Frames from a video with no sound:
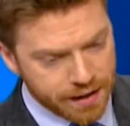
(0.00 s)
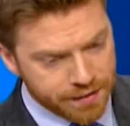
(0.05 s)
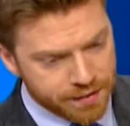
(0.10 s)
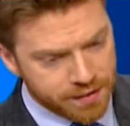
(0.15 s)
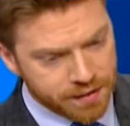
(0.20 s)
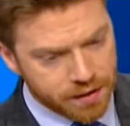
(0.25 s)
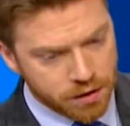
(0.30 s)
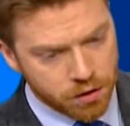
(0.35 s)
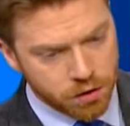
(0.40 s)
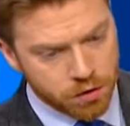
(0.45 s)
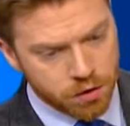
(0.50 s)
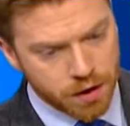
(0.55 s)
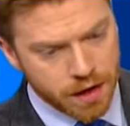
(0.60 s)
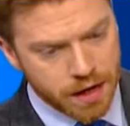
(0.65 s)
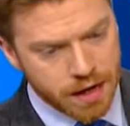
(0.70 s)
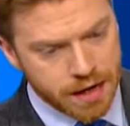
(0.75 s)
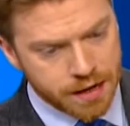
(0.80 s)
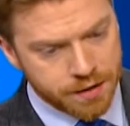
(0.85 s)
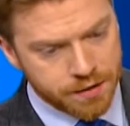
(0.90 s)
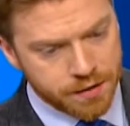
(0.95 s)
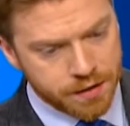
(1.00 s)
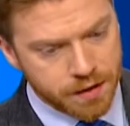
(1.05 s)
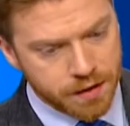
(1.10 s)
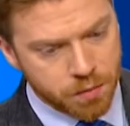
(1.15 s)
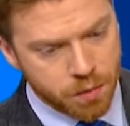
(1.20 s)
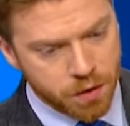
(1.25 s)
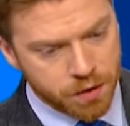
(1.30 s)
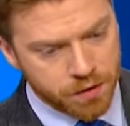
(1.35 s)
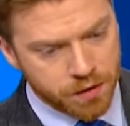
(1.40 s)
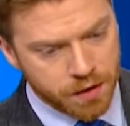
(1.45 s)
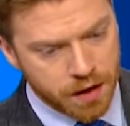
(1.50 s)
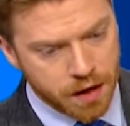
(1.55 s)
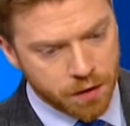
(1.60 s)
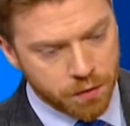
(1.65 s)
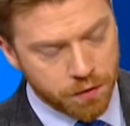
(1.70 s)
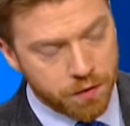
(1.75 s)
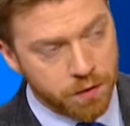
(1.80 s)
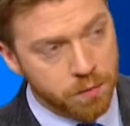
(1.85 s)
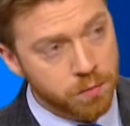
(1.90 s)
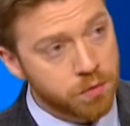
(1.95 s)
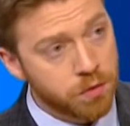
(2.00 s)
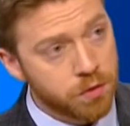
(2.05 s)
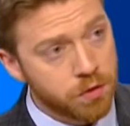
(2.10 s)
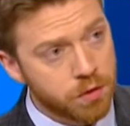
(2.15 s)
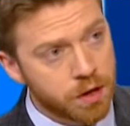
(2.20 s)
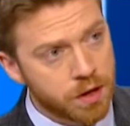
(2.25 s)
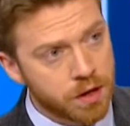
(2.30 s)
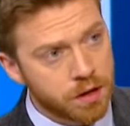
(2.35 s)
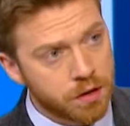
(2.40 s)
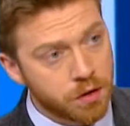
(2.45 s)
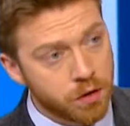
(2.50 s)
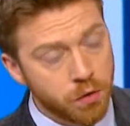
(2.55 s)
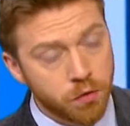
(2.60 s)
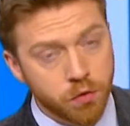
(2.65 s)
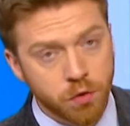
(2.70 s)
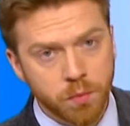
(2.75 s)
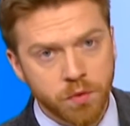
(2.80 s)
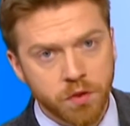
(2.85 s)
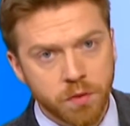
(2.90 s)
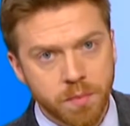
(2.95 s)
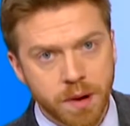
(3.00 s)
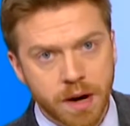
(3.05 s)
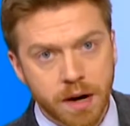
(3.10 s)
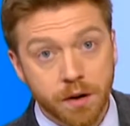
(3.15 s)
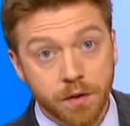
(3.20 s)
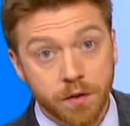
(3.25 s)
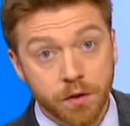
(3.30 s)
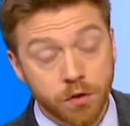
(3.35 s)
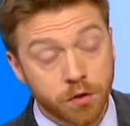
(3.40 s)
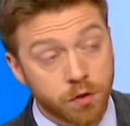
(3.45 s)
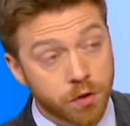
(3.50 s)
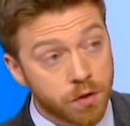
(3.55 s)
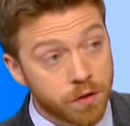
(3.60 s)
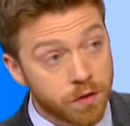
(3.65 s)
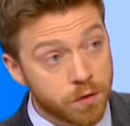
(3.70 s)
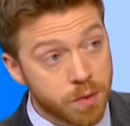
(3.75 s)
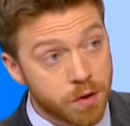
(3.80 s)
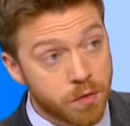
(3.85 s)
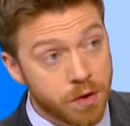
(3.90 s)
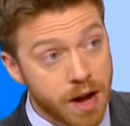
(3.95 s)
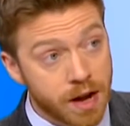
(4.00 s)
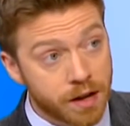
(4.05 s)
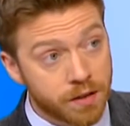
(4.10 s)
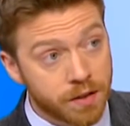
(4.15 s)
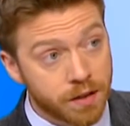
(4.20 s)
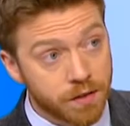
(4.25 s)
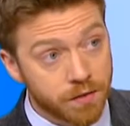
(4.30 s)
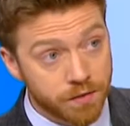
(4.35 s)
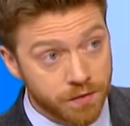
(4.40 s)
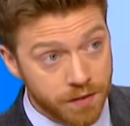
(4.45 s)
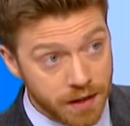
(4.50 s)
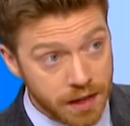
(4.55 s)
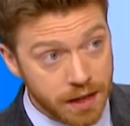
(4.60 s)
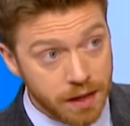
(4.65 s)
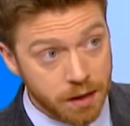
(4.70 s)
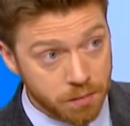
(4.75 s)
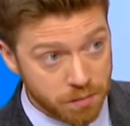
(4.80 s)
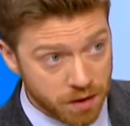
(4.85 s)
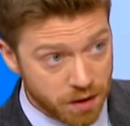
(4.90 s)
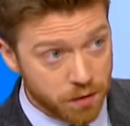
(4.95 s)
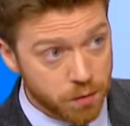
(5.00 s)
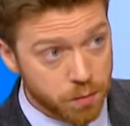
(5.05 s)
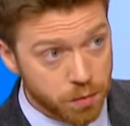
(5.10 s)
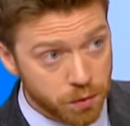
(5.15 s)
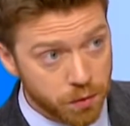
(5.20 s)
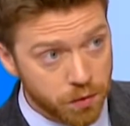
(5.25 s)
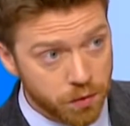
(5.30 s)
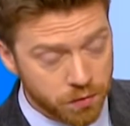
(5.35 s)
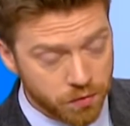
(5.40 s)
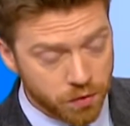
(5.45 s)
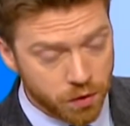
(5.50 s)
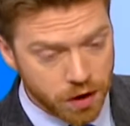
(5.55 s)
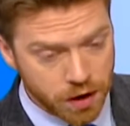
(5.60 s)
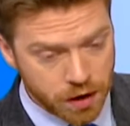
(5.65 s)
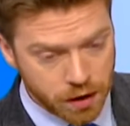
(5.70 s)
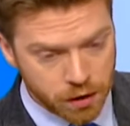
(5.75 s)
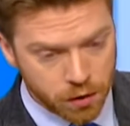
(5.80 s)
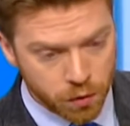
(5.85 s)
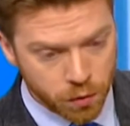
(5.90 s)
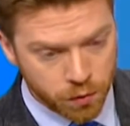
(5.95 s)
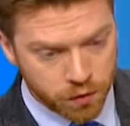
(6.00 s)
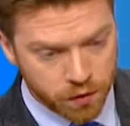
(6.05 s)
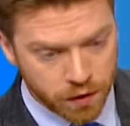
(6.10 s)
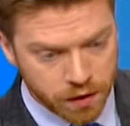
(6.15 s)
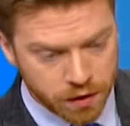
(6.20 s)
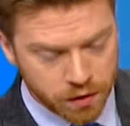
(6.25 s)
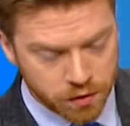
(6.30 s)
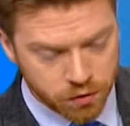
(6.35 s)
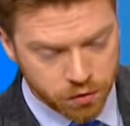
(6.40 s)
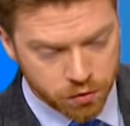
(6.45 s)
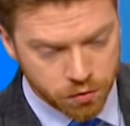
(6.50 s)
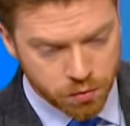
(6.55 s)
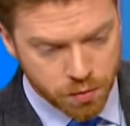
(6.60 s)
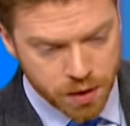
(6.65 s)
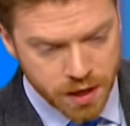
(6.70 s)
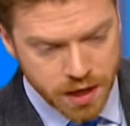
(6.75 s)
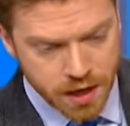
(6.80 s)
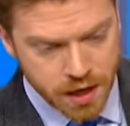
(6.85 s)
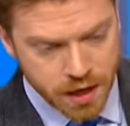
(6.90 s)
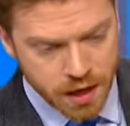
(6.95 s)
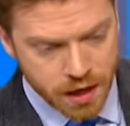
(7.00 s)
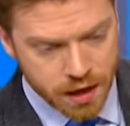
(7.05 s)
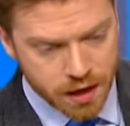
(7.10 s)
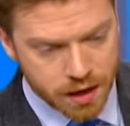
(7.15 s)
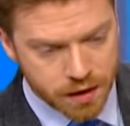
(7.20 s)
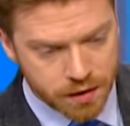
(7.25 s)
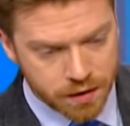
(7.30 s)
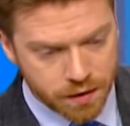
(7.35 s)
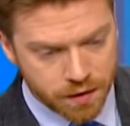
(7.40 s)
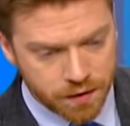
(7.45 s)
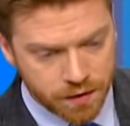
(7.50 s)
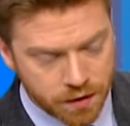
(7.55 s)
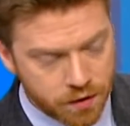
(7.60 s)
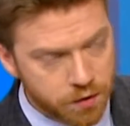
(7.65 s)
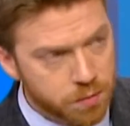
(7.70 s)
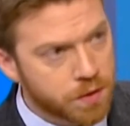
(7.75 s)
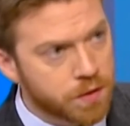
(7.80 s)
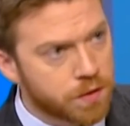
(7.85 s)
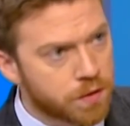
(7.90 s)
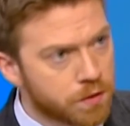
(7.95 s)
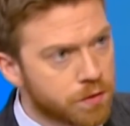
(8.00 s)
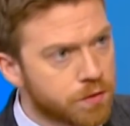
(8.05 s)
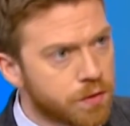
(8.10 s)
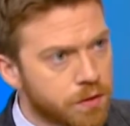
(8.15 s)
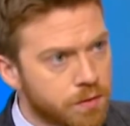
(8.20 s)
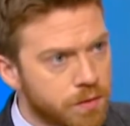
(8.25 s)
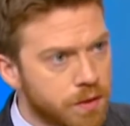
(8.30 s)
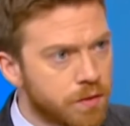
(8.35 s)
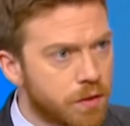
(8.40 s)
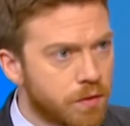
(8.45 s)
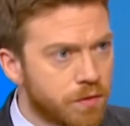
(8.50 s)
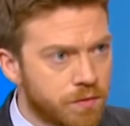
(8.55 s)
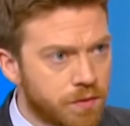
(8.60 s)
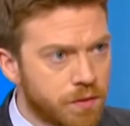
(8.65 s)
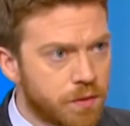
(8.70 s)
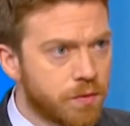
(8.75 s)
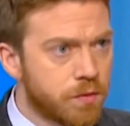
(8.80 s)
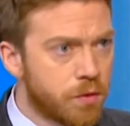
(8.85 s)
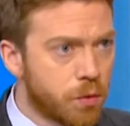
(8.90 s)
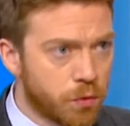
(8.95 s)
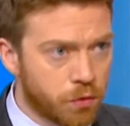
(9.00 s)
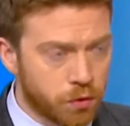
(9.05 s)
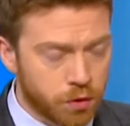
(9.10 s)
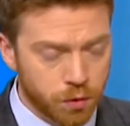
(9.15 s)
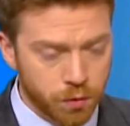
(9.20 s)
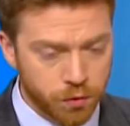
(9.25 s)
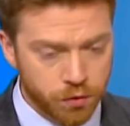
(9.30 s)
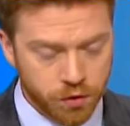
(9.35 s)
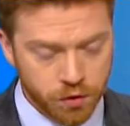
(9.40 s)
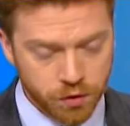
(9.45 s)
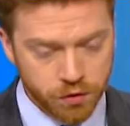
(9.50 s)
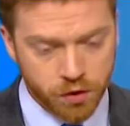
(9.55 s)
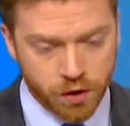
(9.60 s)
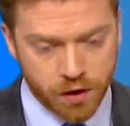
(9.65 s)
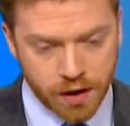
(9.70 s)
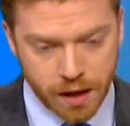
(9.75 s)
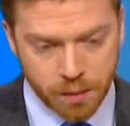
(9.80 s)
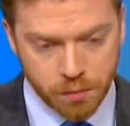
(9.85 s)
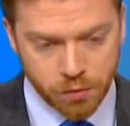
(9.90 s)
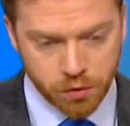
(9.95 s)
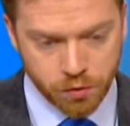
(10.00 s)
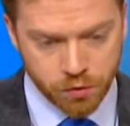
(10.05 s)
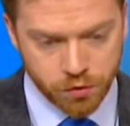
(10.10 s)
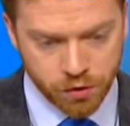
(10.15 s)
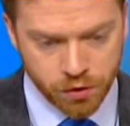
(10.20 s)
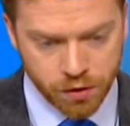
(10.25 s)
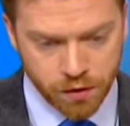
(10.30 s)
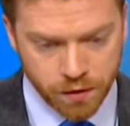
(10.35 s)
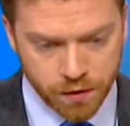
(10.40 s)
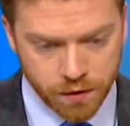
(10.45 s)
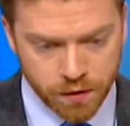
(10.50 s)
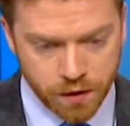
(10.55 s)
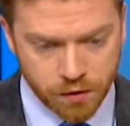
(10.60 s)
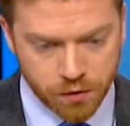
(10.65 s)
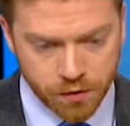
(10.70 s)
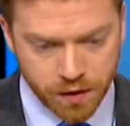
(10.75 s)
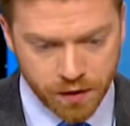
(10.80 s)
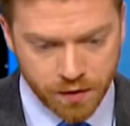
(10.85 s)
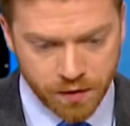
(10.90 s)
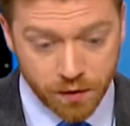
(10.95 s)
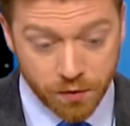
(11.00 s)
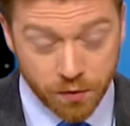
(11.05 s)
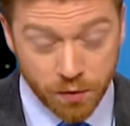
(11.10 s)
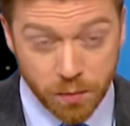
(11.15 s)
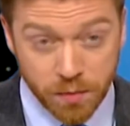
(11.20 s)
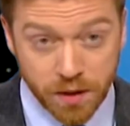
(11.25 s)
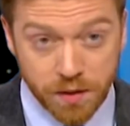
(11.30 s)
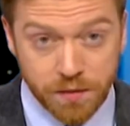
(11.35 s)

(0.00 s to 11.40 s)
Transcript: let's take a look at how some newsrooms in Paris and journalists have been reacting, feeling, I suppose, very close to the sentiments of those close to Charlie Hebdo journalists, etc. This is from